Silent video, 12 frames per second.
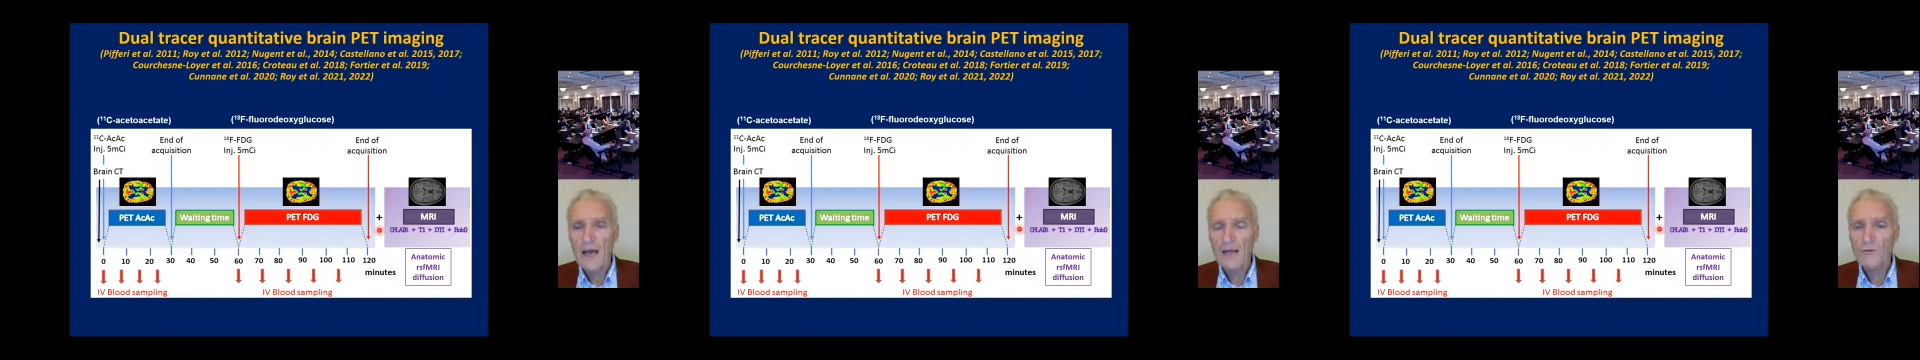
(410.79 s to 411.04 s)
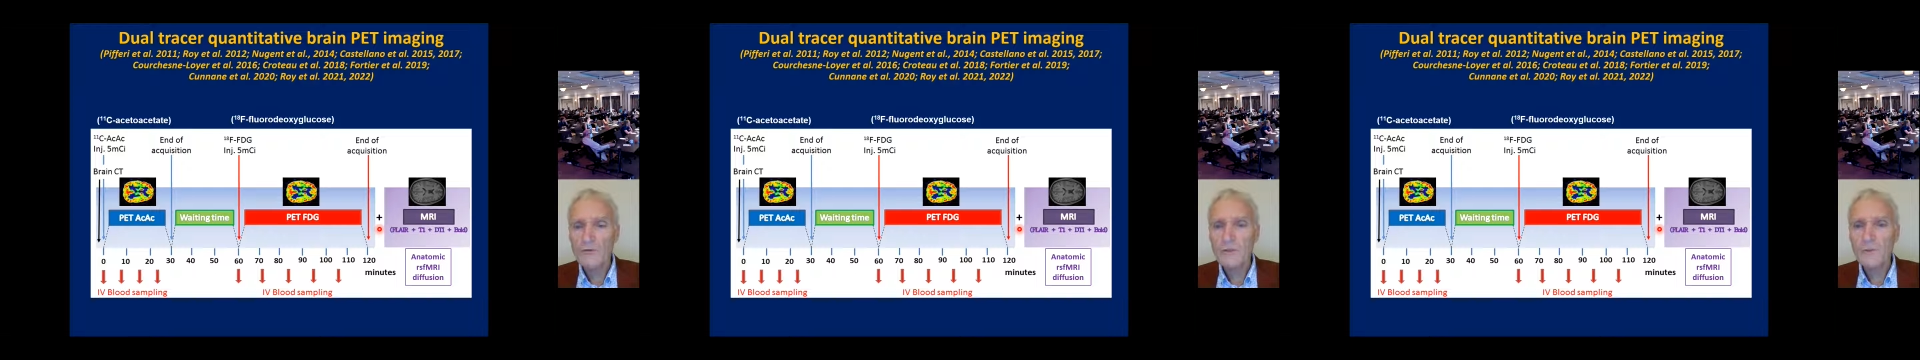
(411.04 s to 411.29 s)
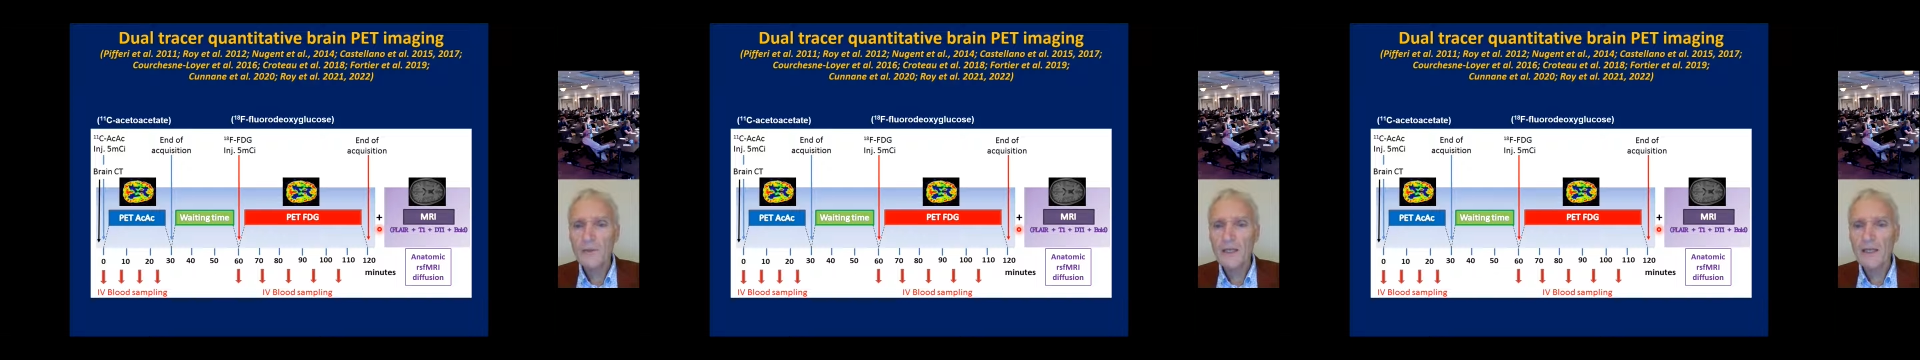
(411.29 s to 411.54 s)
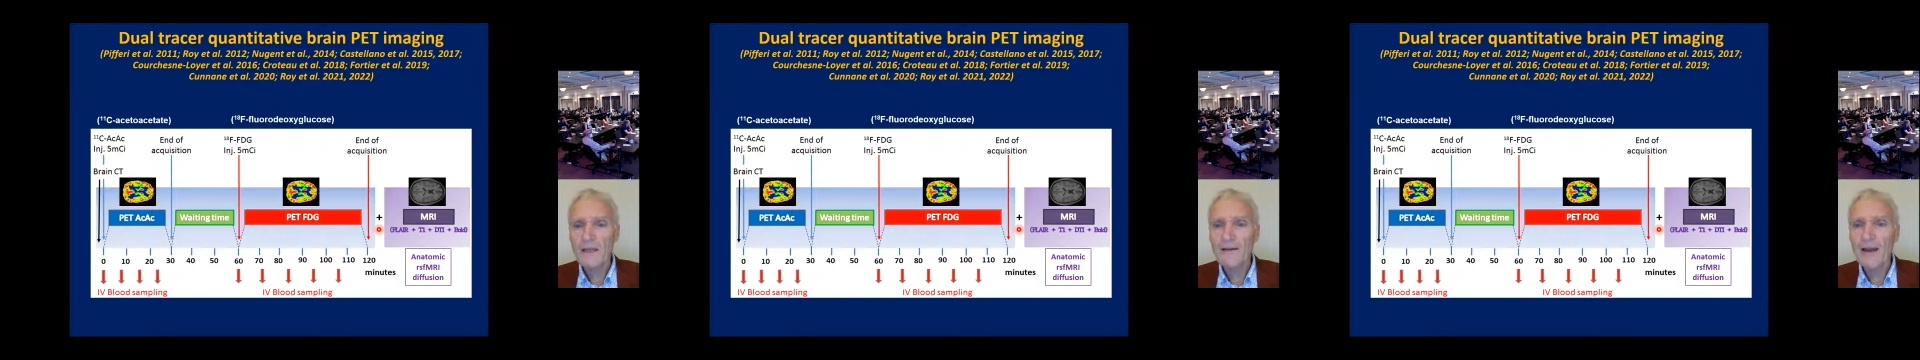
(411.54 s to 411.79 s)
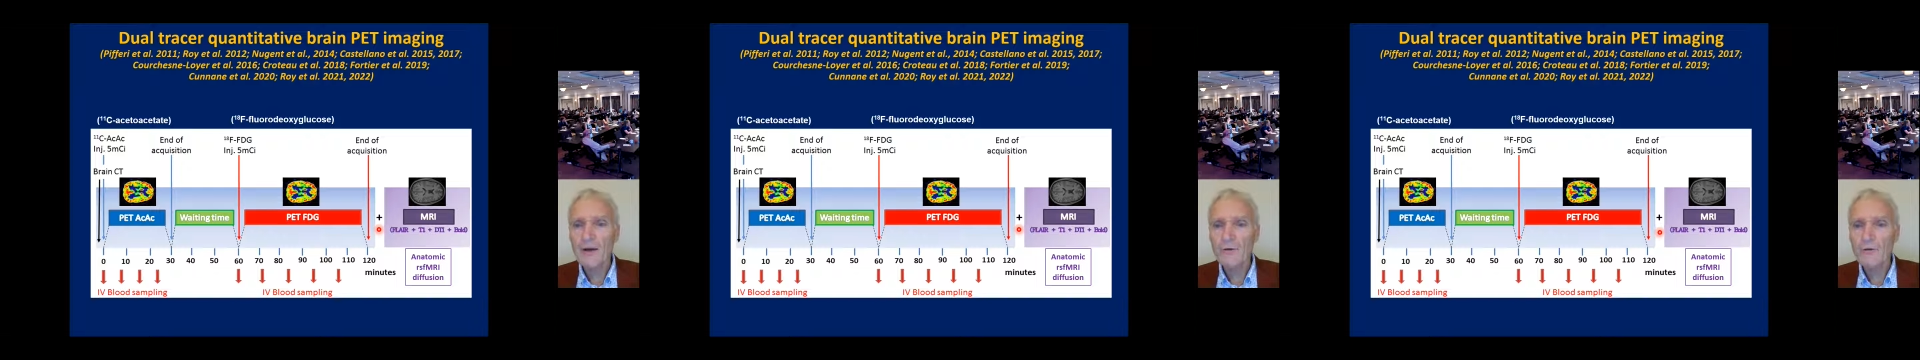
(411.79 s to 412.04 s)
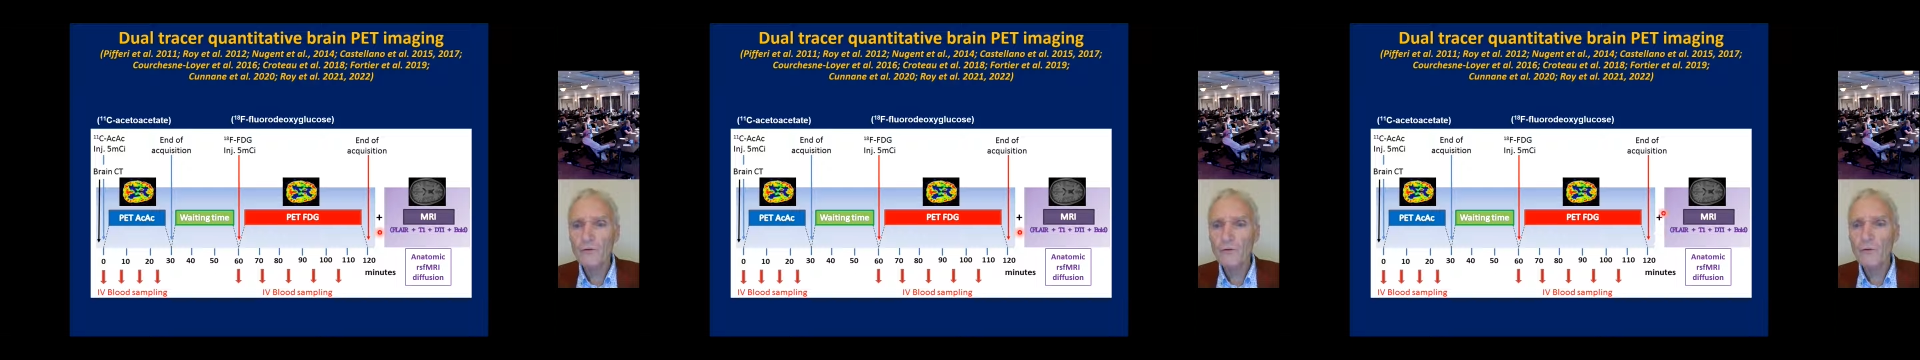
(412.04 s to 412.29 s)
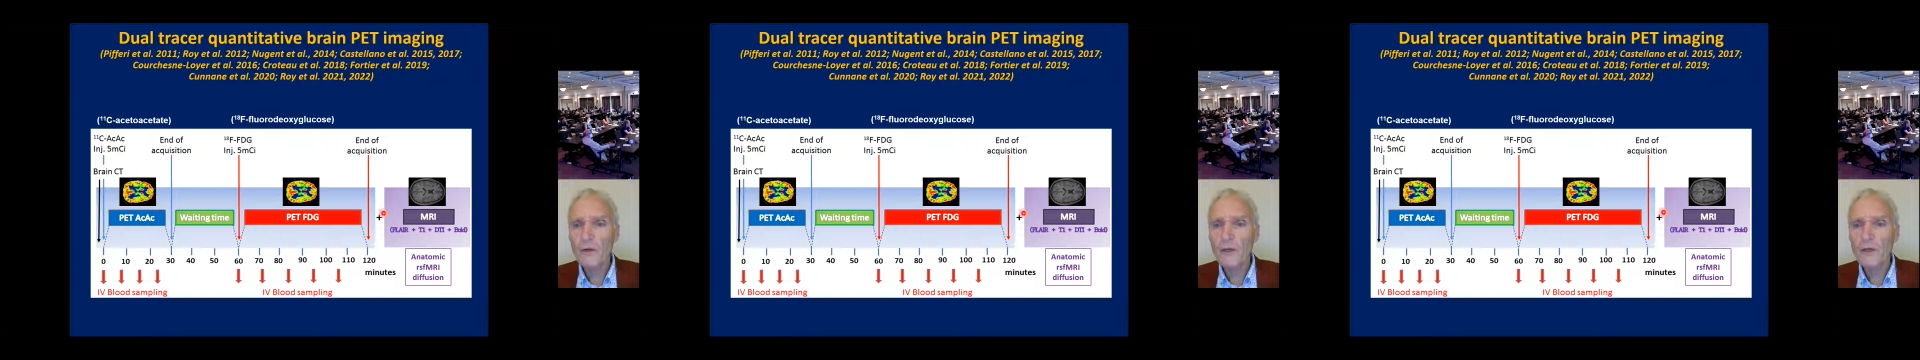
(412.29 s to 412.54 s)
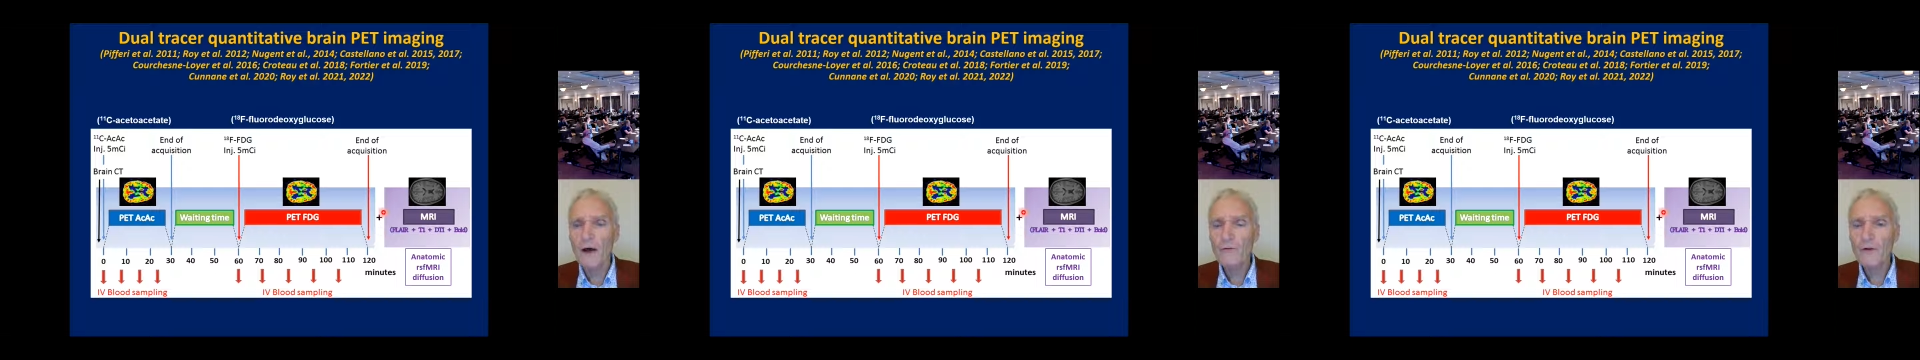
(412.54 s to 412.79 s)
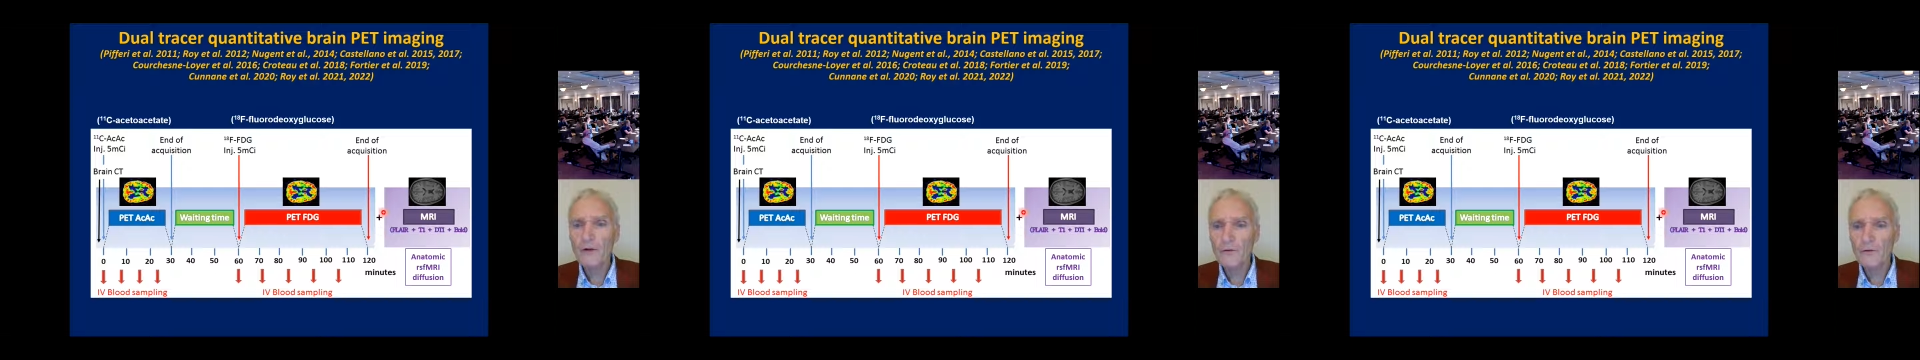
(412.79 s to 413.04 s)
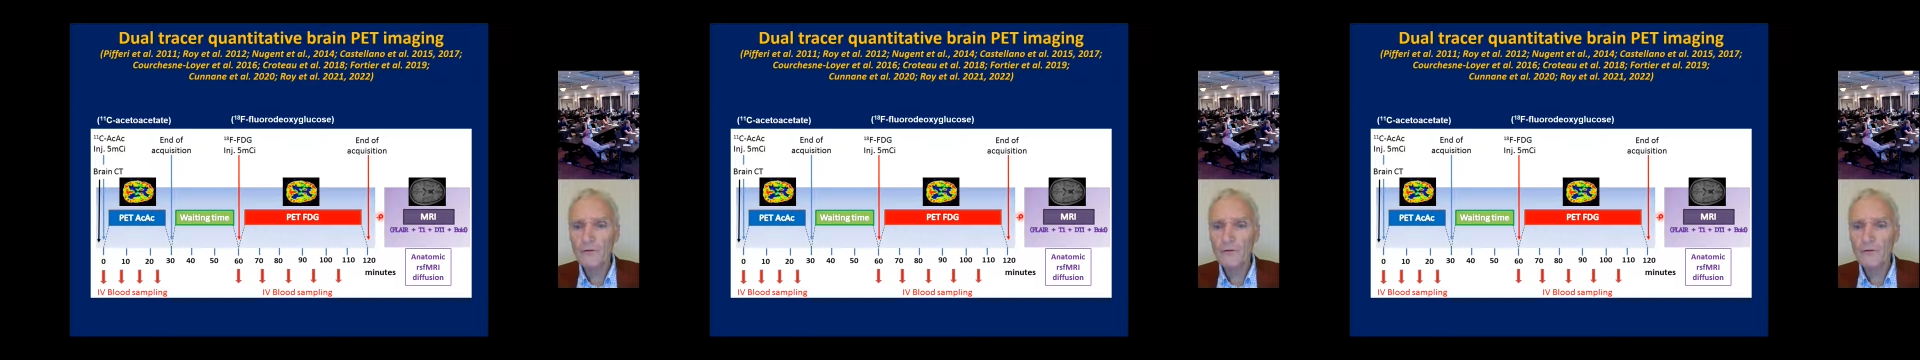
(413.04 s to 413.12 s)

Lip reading: And usually within a day or two, often on